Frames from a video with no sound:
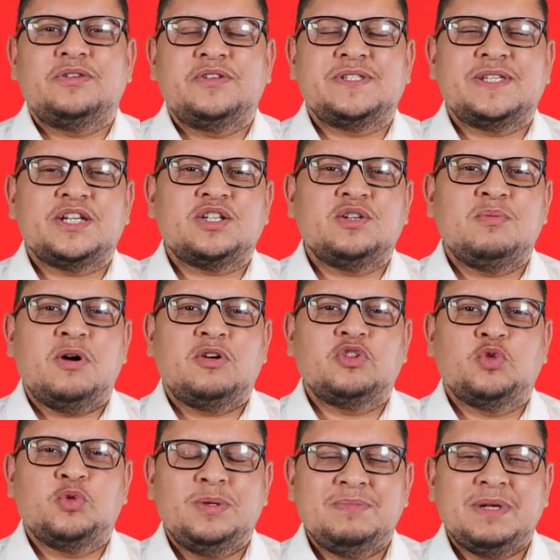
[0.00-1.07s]
the session
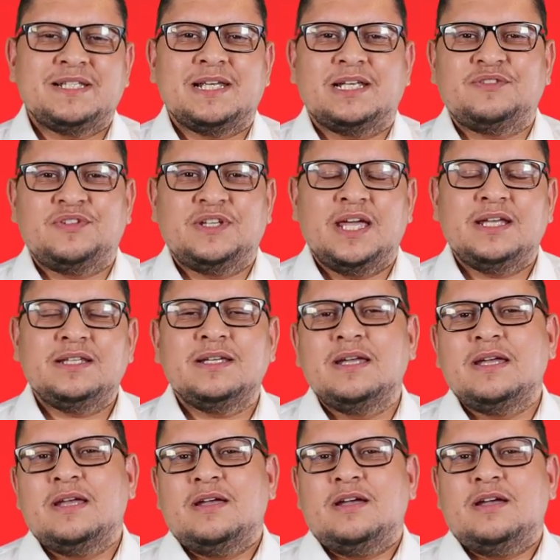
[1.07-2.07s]
about green belt certificate,